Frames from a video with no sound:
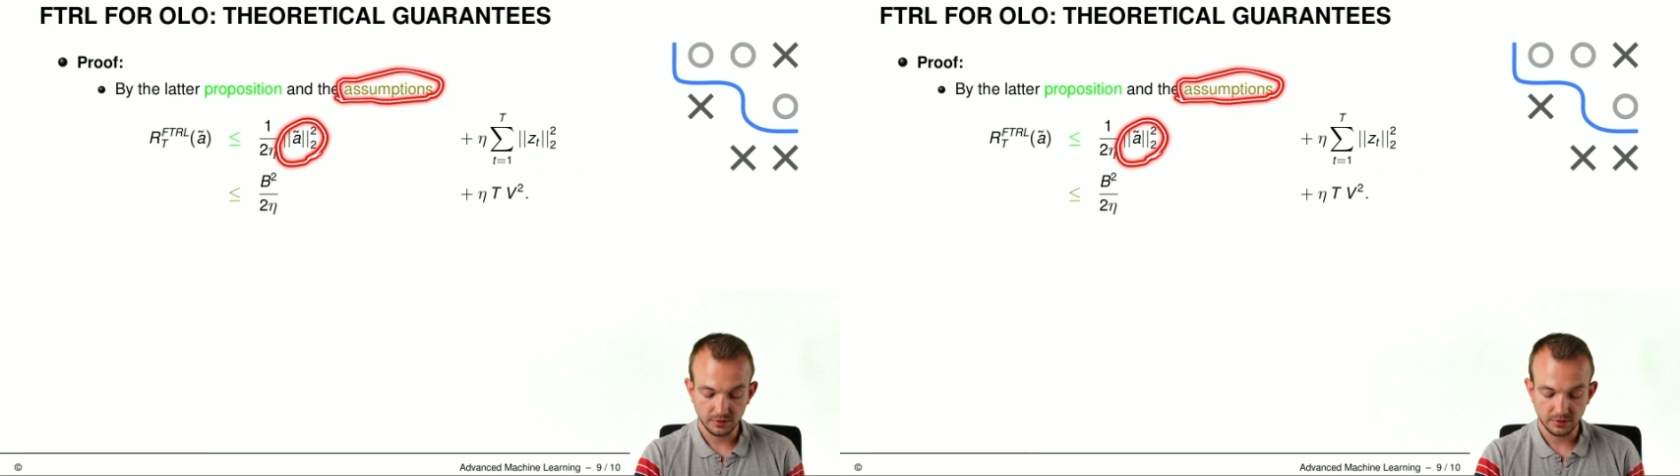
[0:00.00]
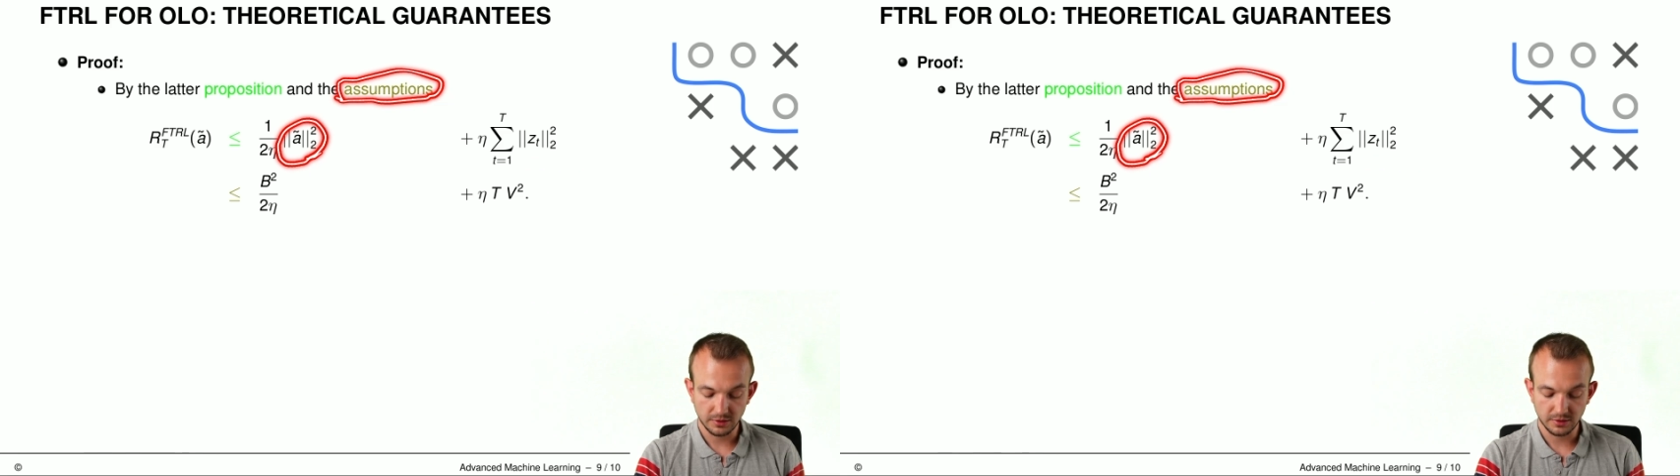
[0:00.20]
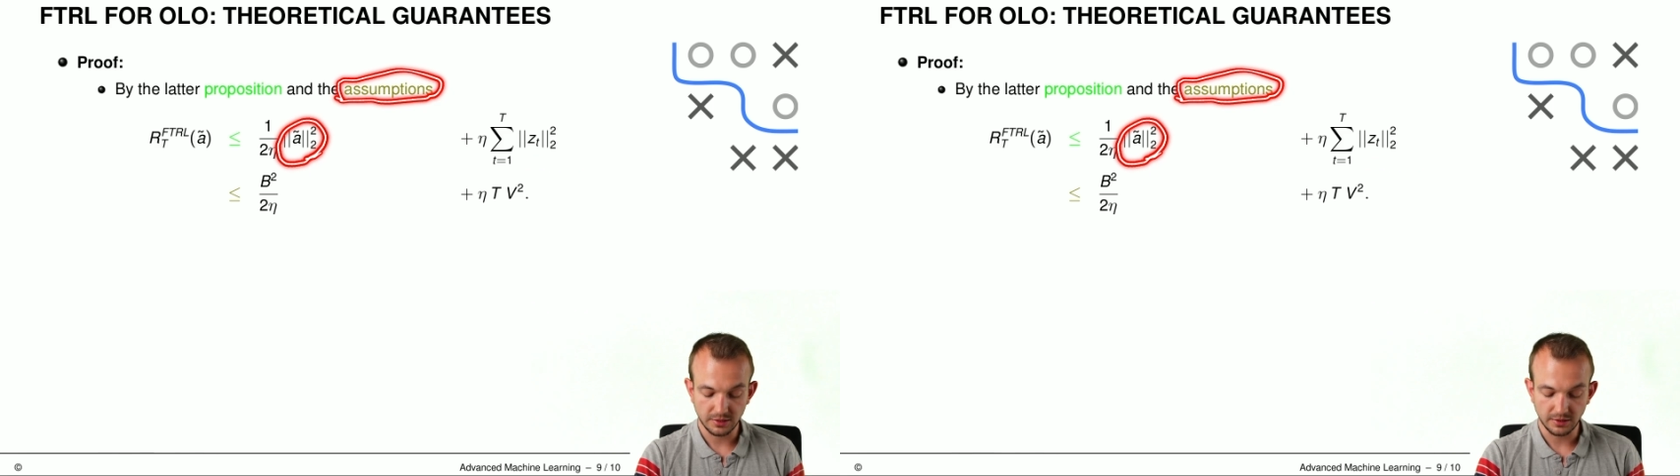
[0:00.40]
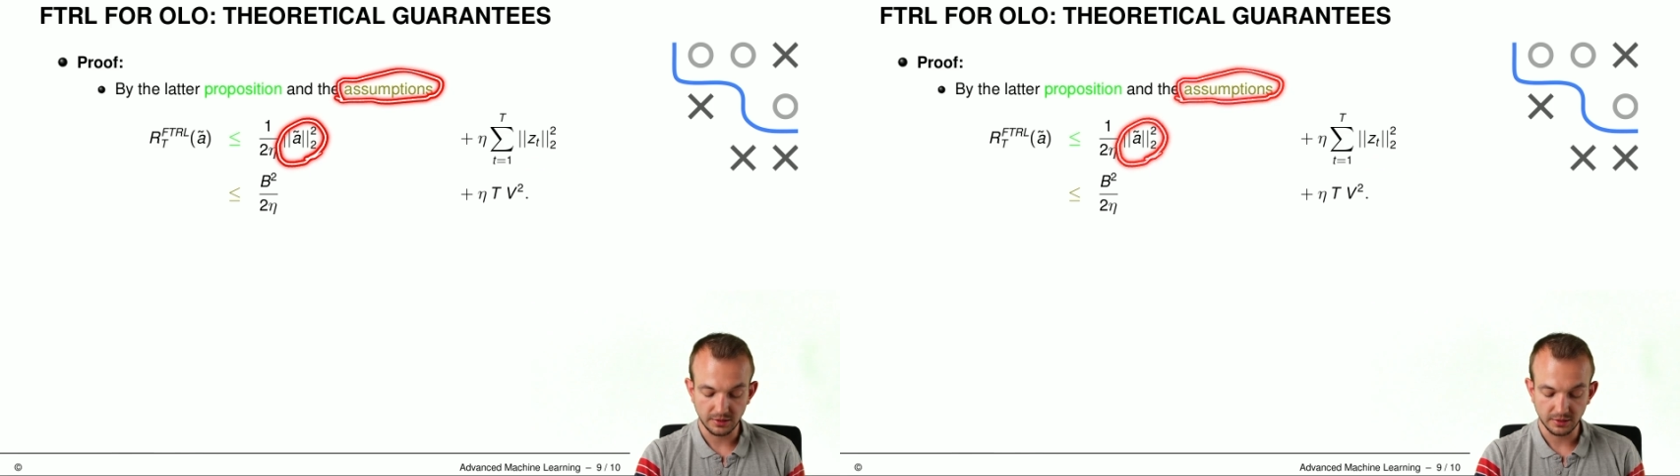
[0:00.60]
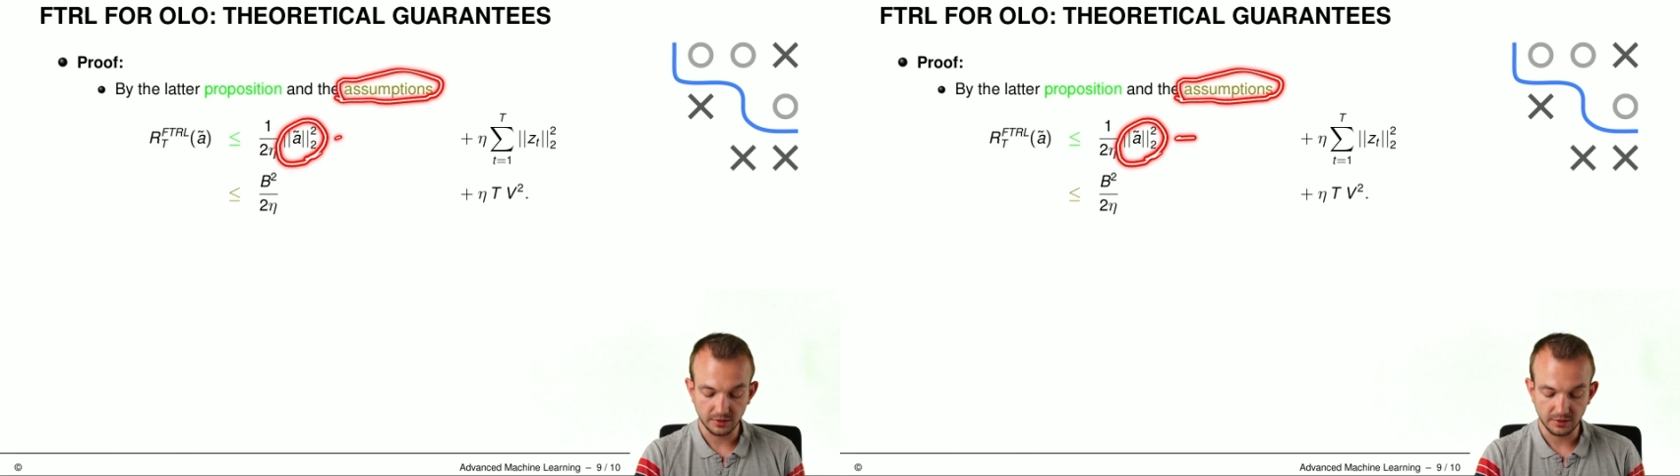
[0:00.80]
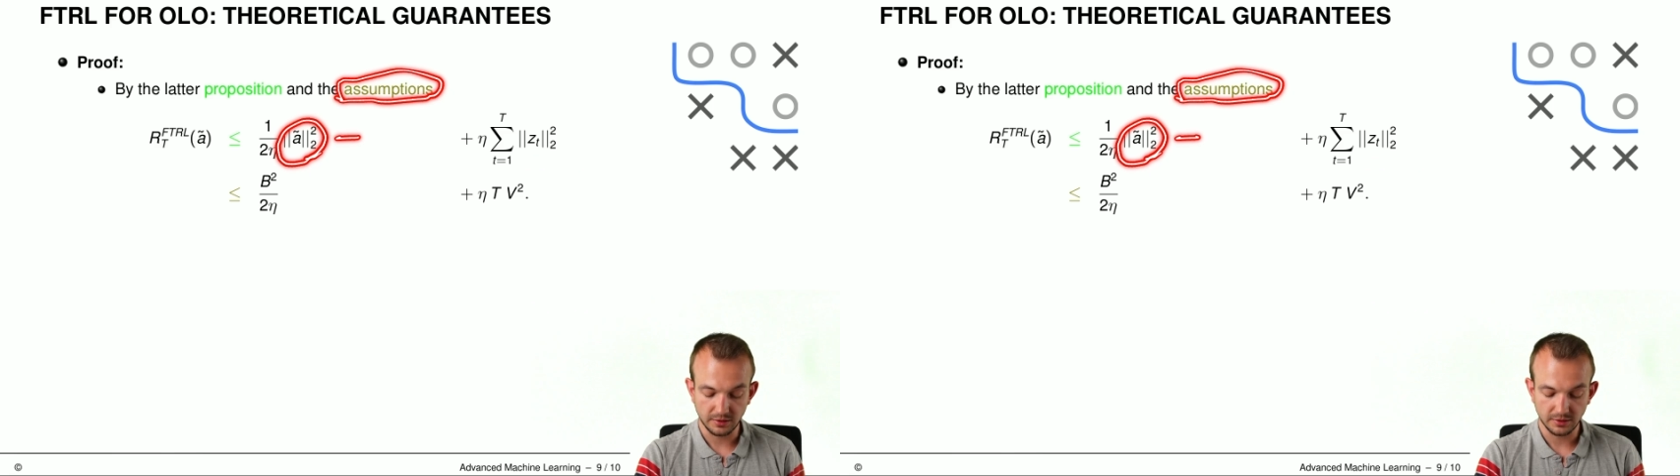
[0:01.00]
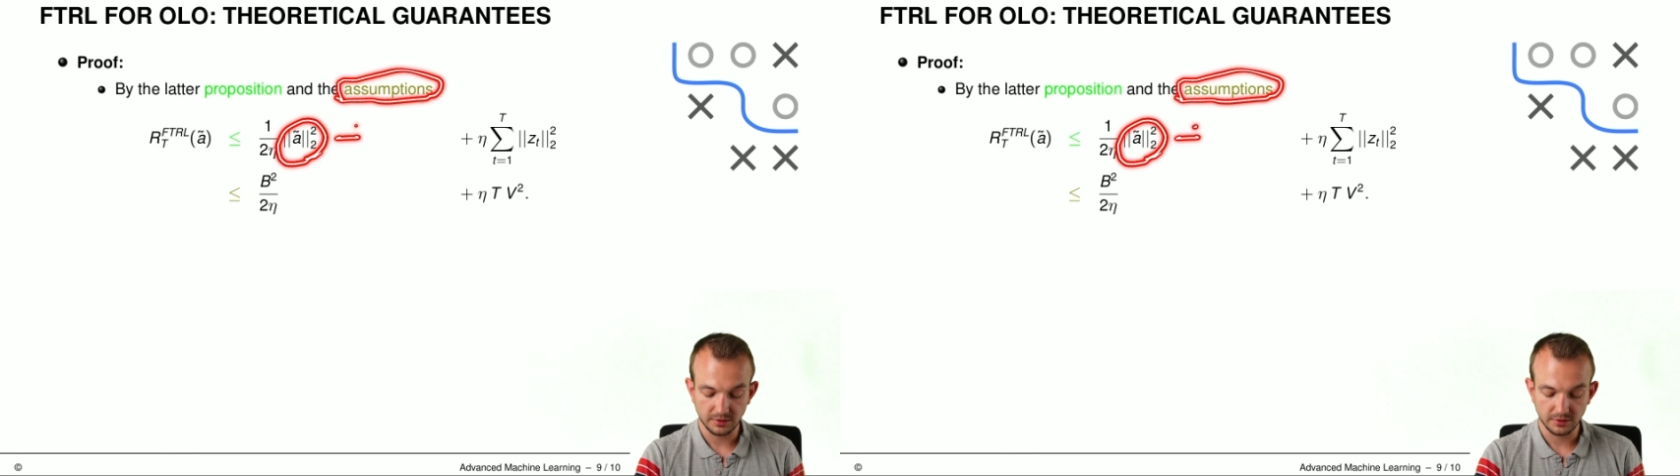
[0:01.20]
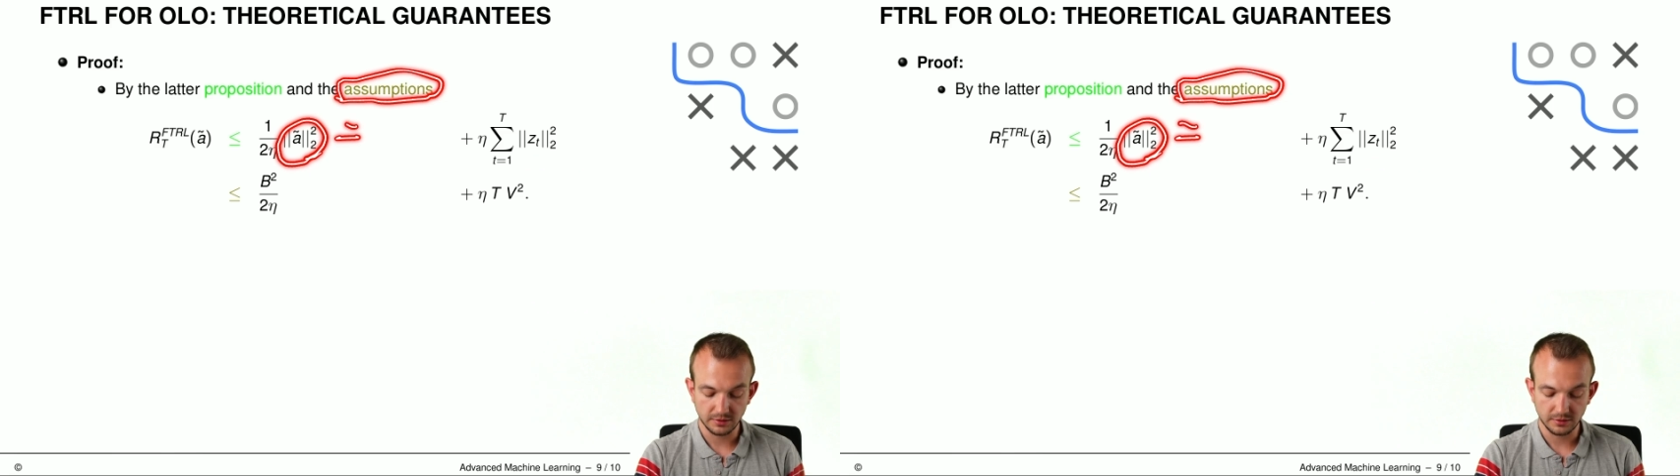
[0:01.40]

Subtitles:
stating that this